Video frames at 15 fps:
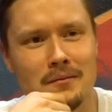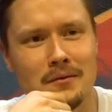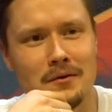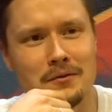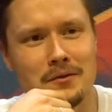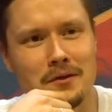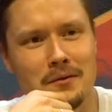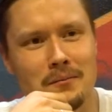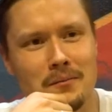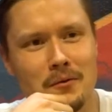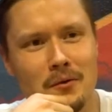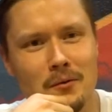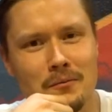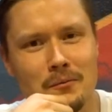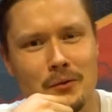all the
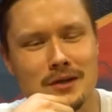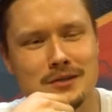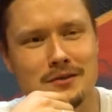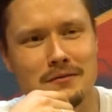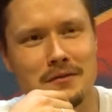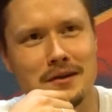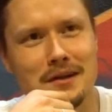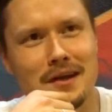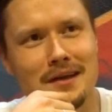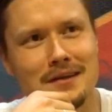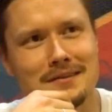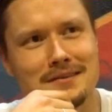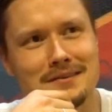rest of the day,